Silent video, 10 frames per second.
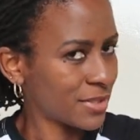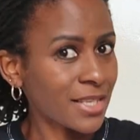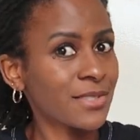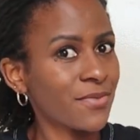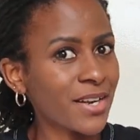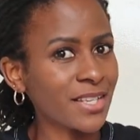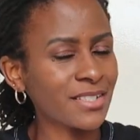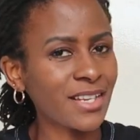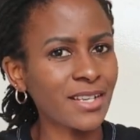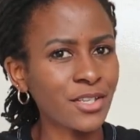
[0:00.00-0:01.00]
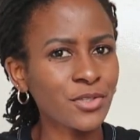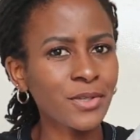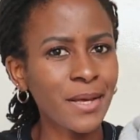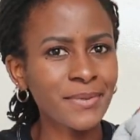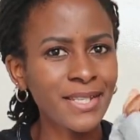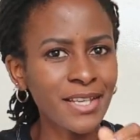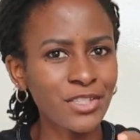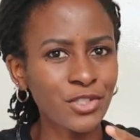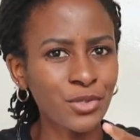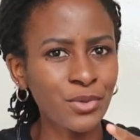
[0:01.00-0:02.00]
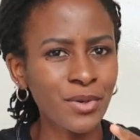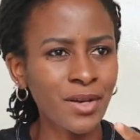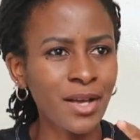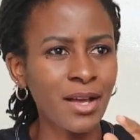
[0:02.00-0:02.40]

Yes, Frankie Tee, and I sewed up size 2.